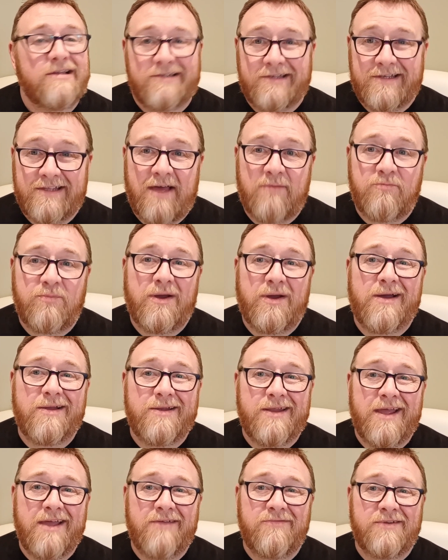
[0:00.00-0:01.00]
See that
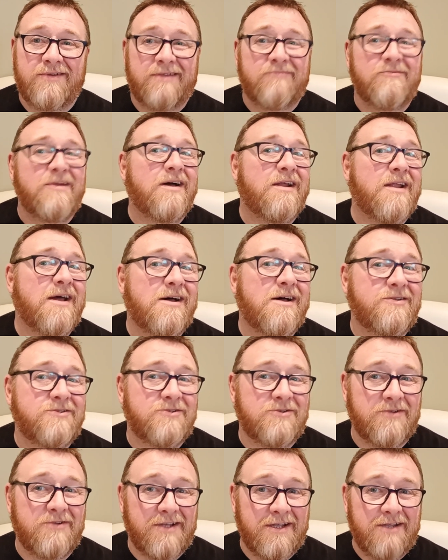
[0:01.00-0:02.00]
part in Evan, what an
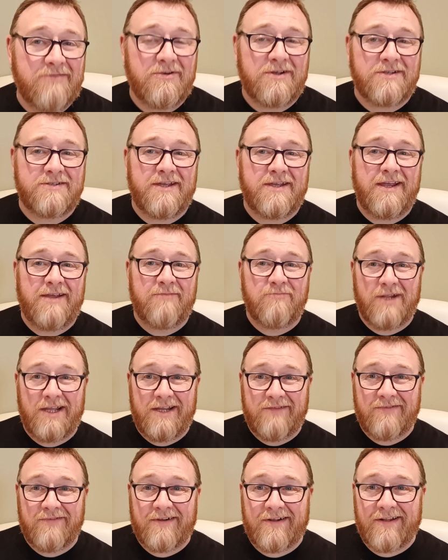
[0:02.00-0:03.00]
arsehole he was,
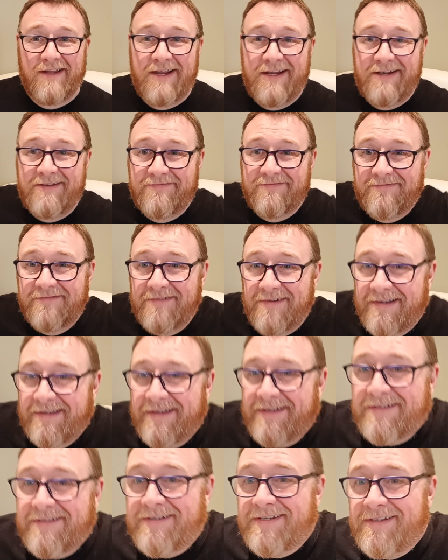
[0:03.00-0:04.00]
played for Clyde,
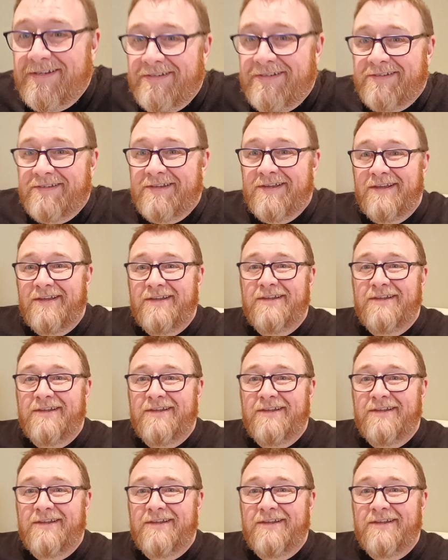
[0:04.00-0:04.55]
fucking Jesus.